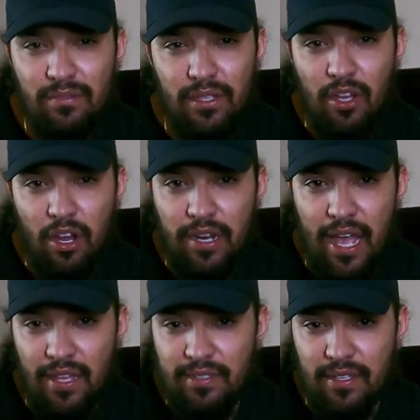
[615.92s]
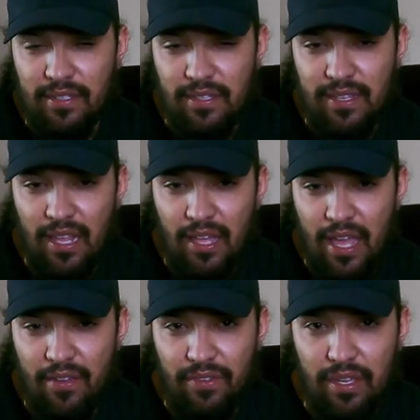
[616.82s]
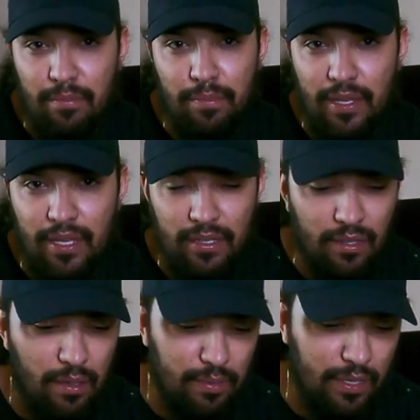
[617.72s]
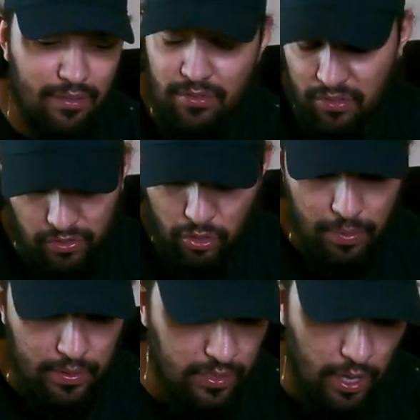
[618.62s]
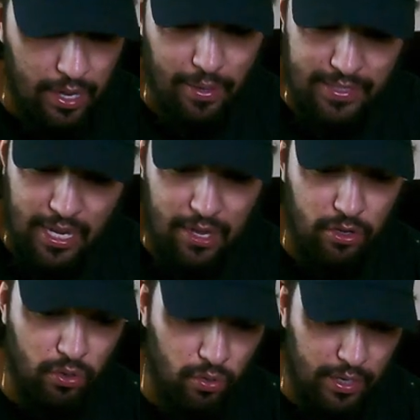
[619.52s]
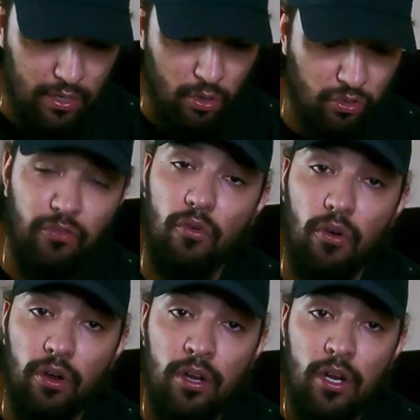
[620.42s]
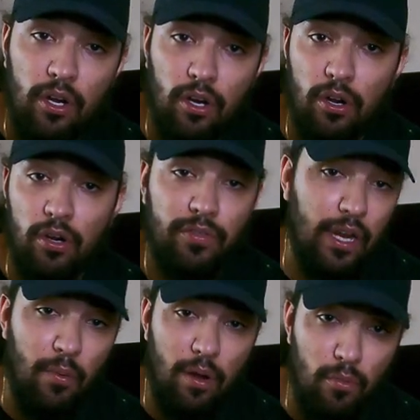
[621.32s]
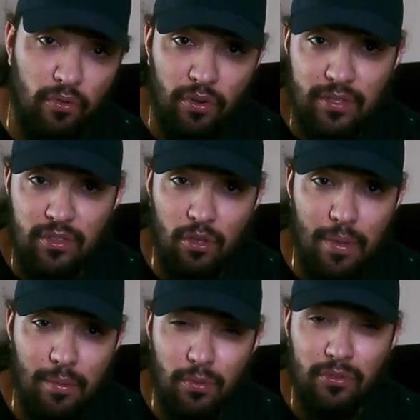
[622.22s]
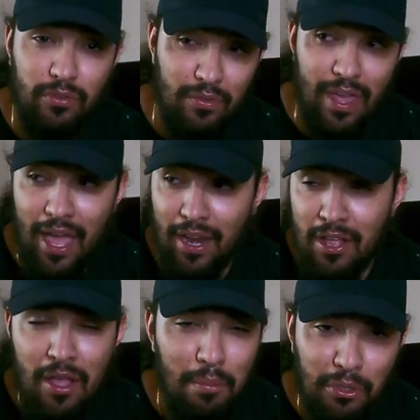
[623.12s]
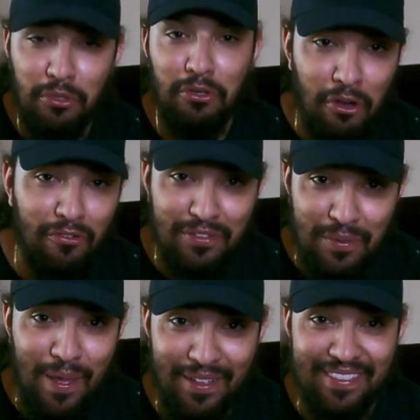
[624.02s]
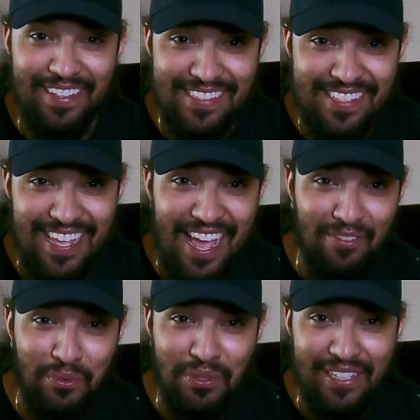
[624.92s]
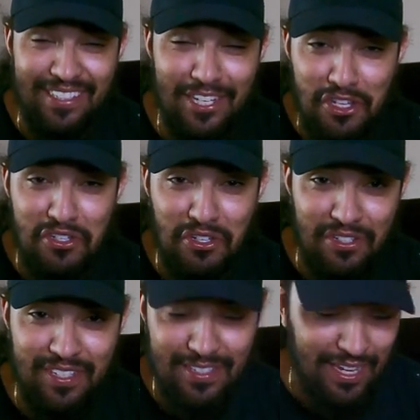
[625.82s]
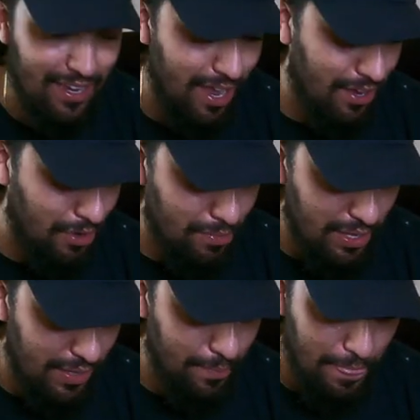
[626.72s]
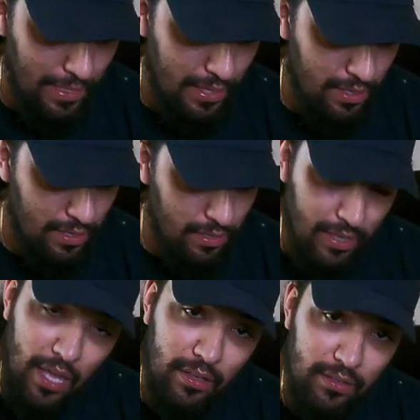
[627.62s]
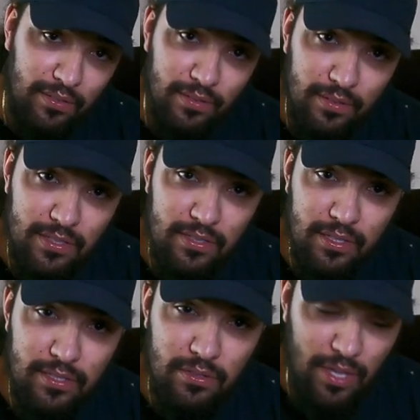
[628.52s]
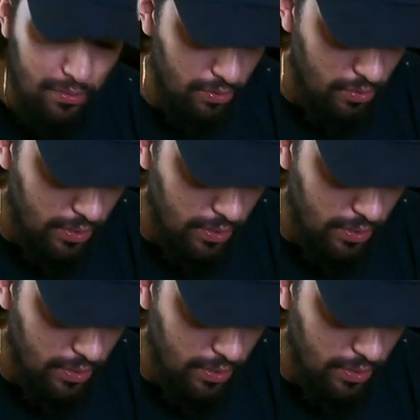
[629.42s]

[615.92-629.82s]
really hard to access and it's hella heavy and big and lumpy, just stupid. So anyways, I got a new enclosure for her that I want to move her in. So maybe we'll do that. I'm a little nervous about this because I haven't really touched her since I got her, but yeah, let's, let's let's do that real